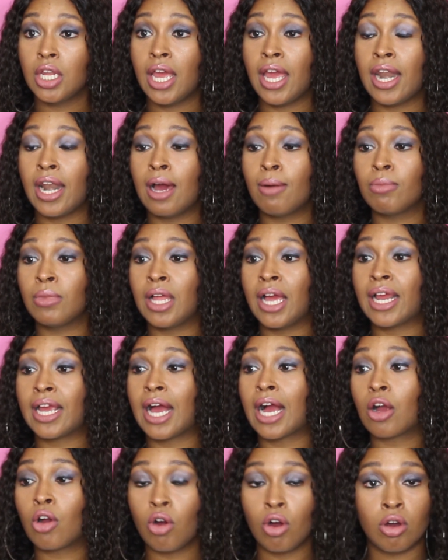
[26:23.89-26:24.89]
And I'm like,
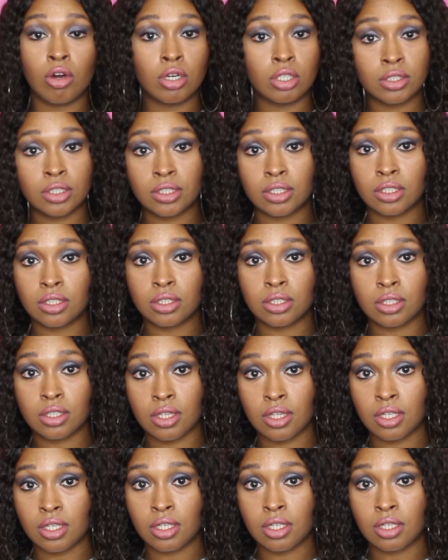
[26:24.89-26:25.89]
I called
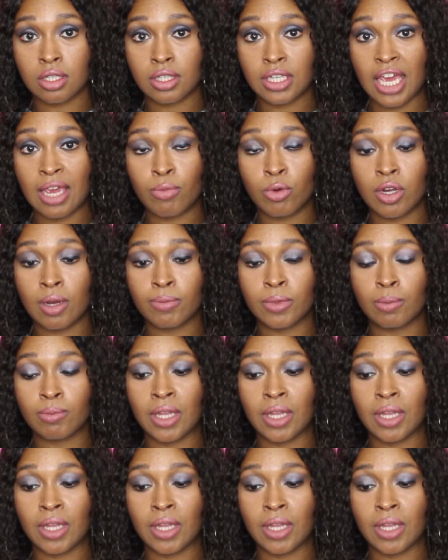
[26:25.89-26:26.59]
the cable company.